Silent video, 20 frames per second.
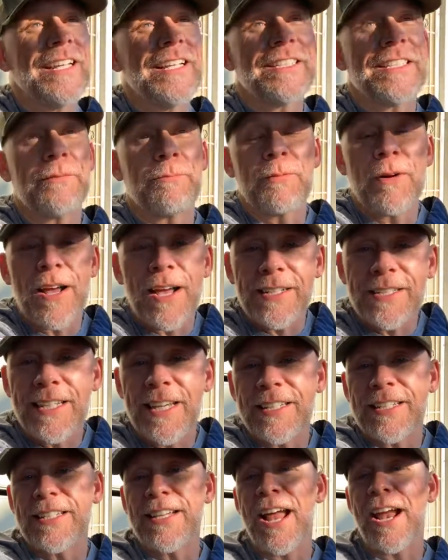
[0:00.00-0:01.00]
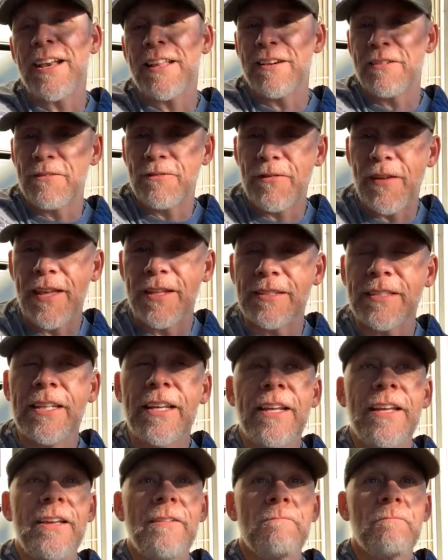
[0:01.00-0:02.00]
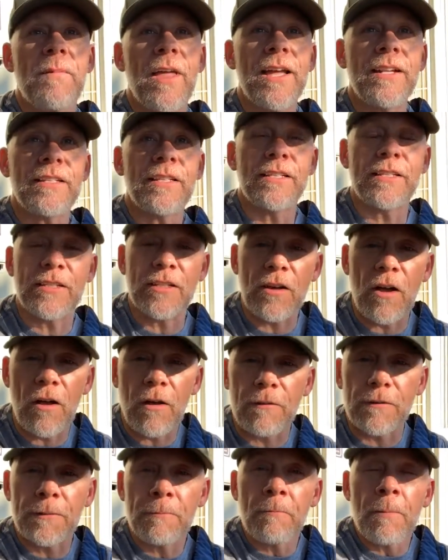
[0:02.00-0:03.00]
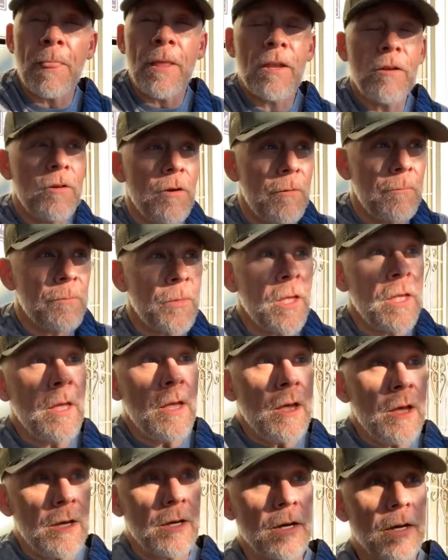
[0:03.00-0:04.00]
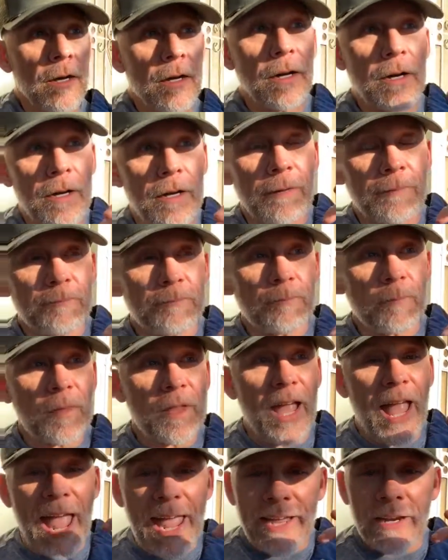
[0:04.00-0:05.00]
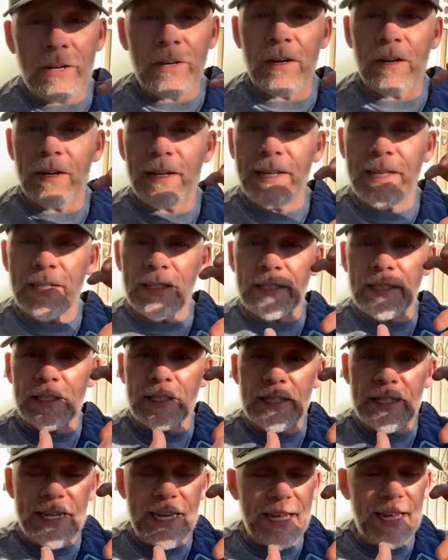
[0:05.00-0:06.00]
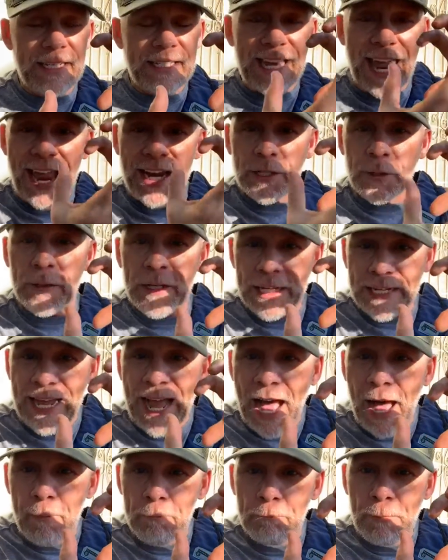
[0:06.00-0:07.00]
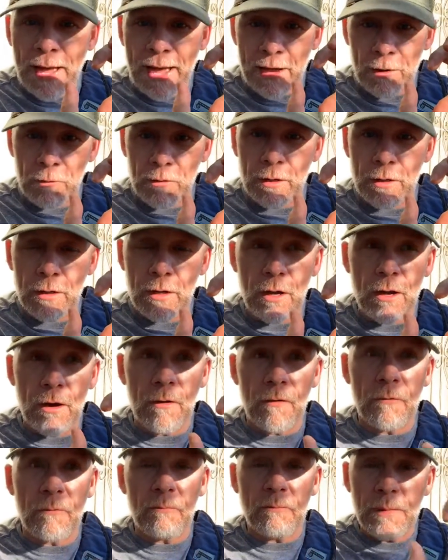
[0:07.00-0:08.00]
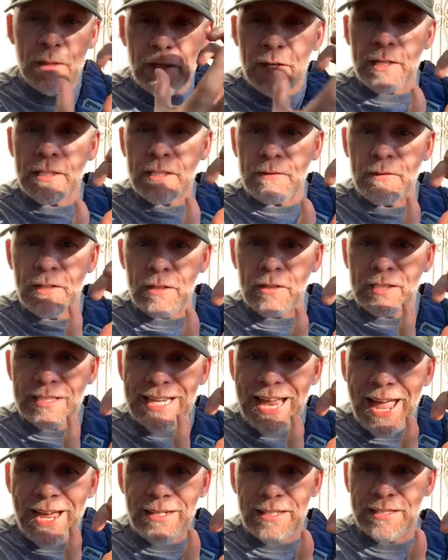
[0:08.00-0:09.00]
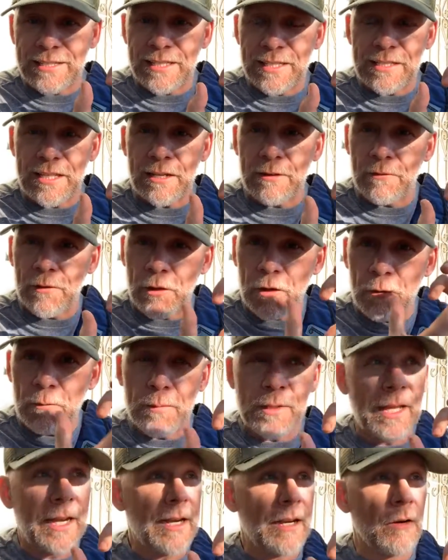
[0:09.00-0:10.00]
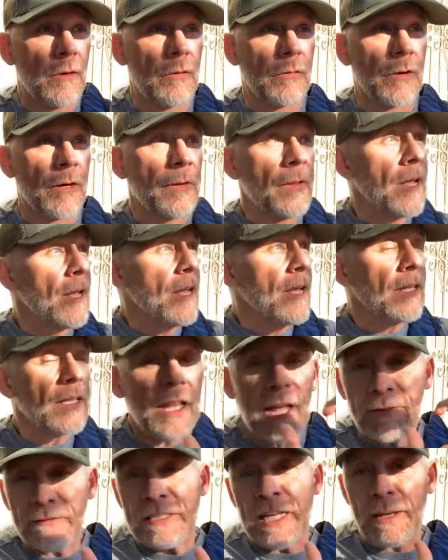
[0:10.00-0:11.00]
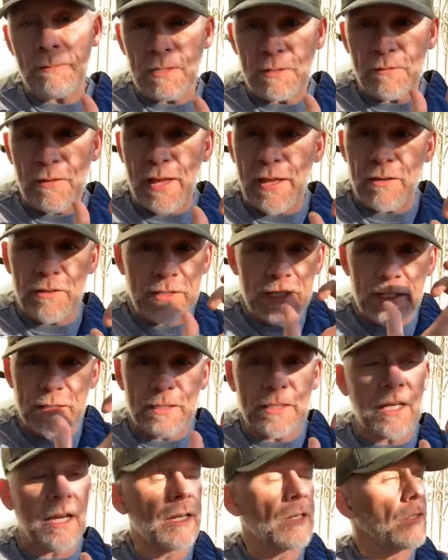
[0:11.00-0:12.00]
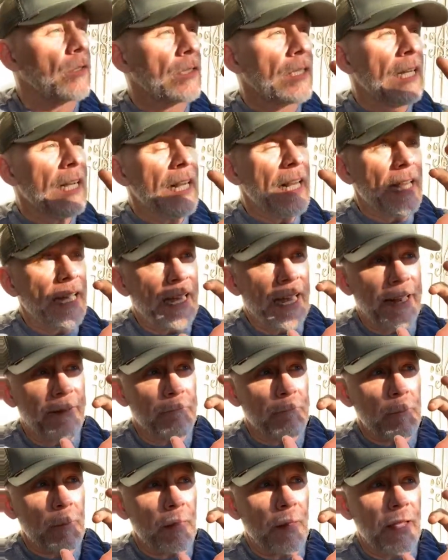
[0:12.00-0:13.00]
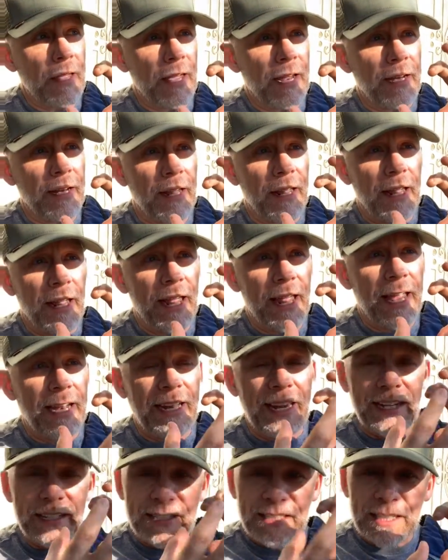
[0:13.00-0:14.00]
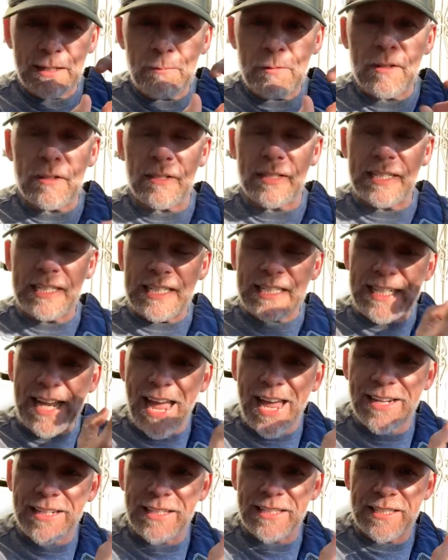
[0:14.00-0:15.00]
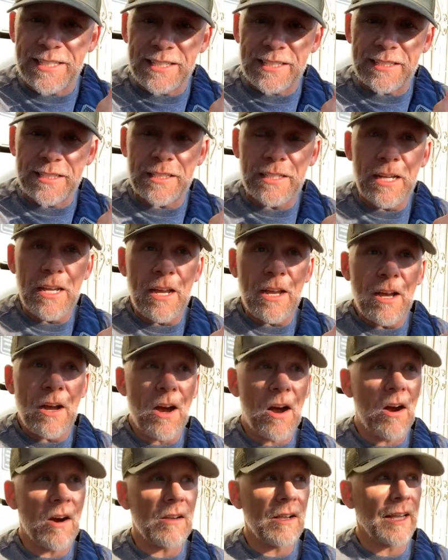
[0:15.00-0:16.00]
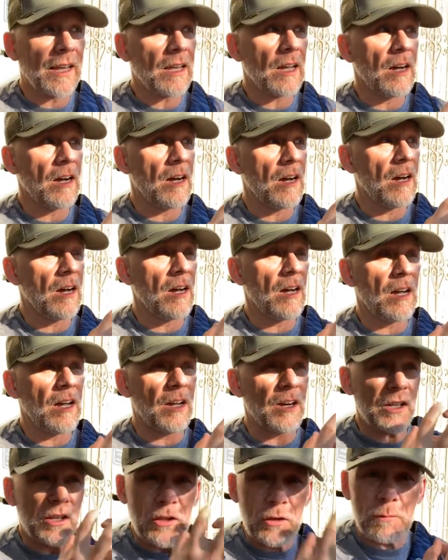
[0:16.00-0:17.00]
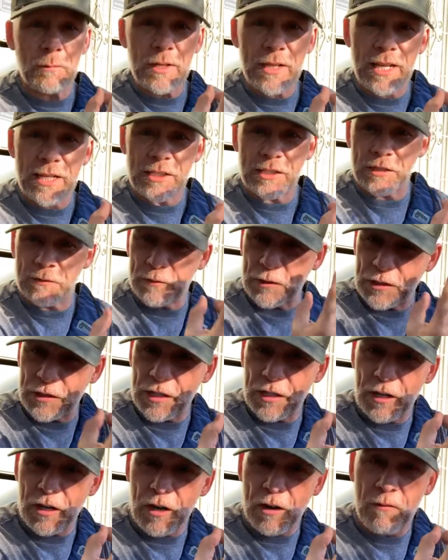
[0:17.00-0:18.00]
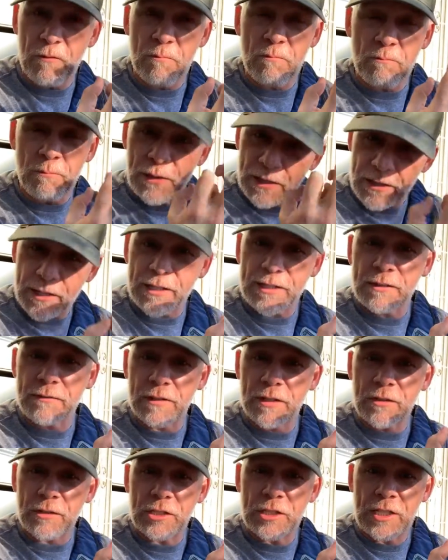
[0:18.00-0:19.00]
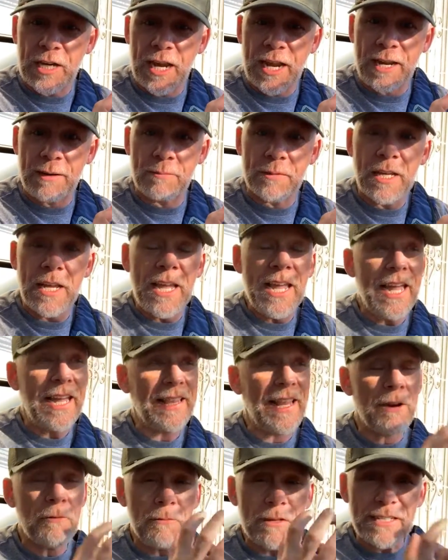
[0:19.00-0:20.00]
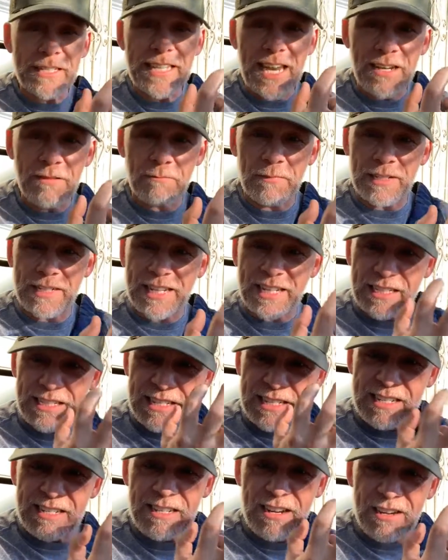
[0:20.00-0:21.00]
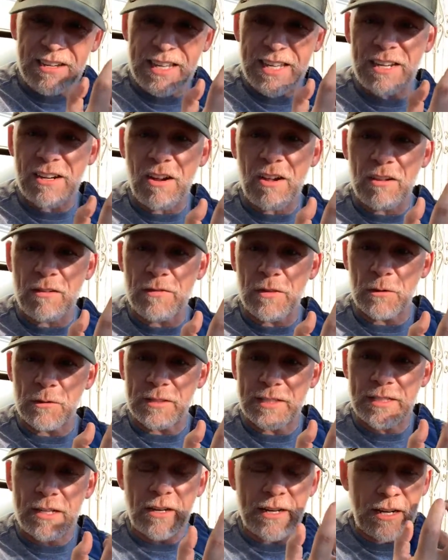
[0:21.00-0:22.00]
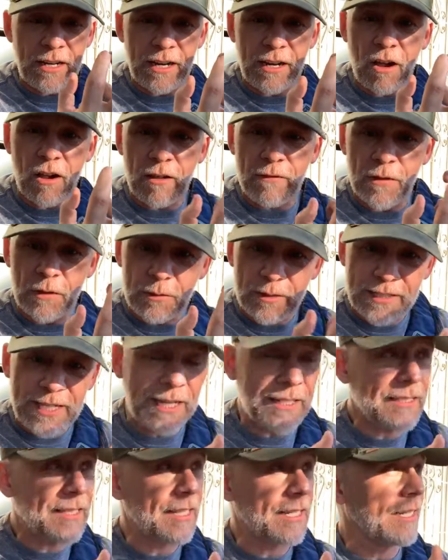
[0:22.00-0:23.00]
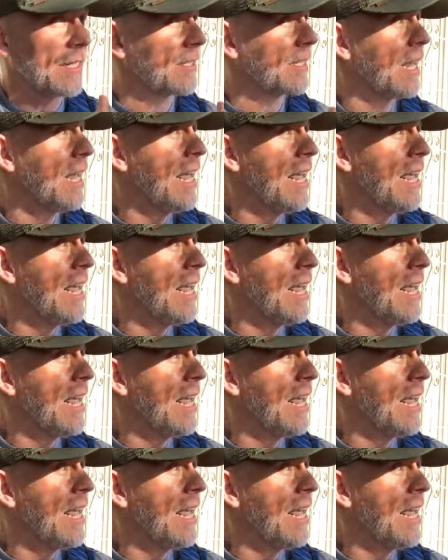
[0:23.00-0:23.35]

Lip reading: It's a process, not an event. That dissolves. You know, anger is actually a compound of billions of little sadnesses that have accumulated over lifetimes of energy and cycles. And similarly, sadnesses are like an accumulation of billions of little shames, and that resentment gets stuck in all of those in all of those densities.